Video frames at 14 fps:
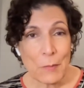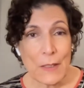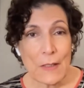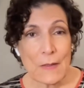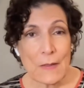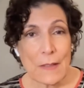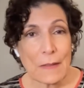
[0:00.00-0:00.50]

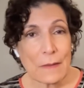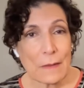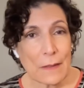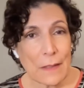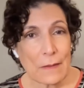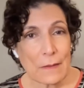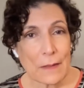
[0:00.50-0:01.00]
because I
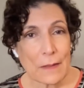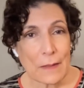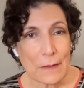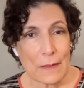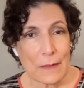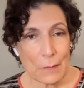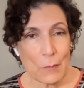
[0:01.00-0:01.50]
think that
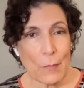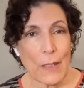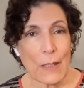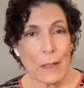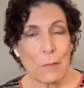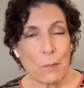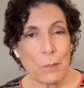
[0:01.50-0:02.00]
they
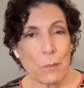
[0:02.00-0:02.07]
may